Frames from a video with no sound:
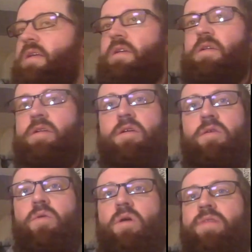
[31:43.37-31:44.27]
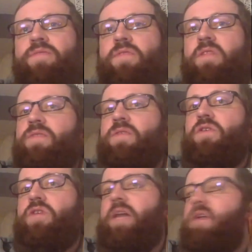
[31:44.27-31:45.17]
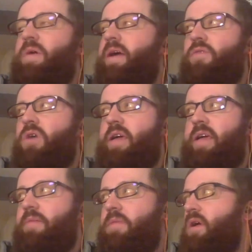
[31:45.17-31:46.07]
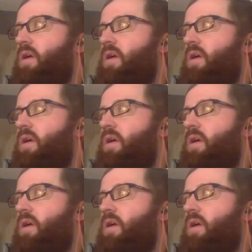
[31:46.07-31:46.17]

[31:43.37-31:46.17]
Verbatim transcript: I become more educated on